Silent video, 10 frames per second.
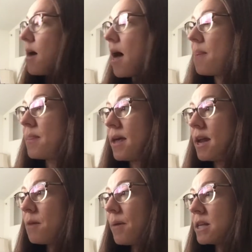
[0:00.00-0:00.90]
and
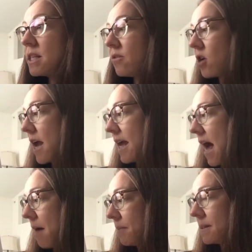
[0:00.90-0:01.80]
then a bunch of gray
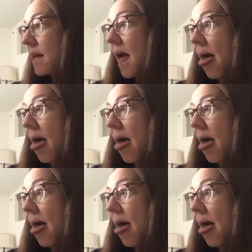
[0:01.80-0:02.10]
caps,